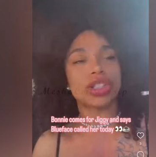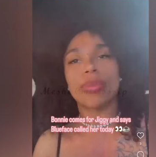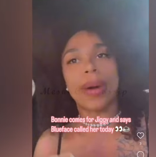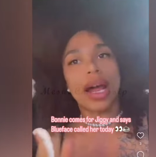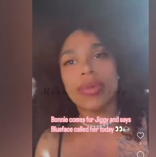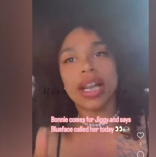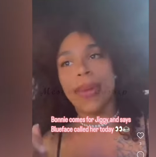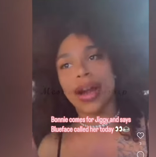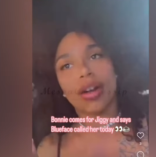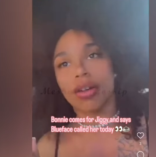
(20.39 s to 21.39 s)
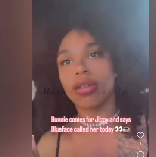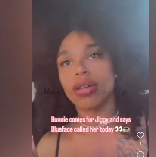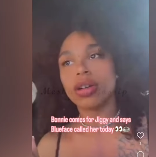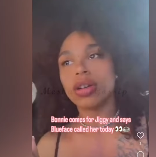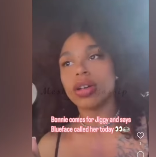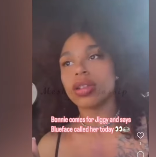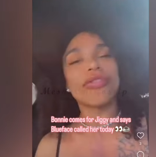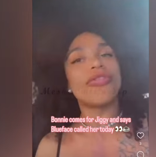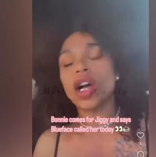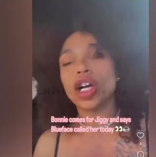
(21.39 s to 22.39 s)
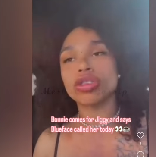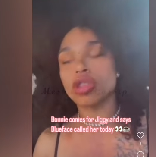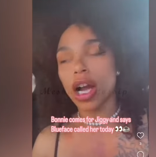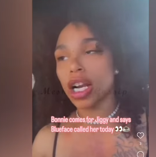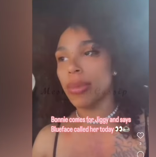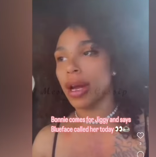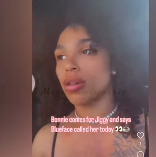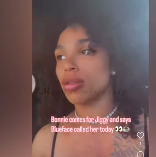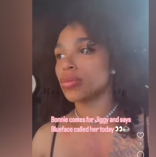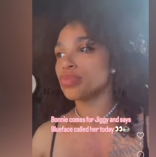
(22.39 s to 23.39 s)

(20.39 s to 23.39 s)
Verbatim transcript: You're bottom of the barrel. The fuck are you talking about?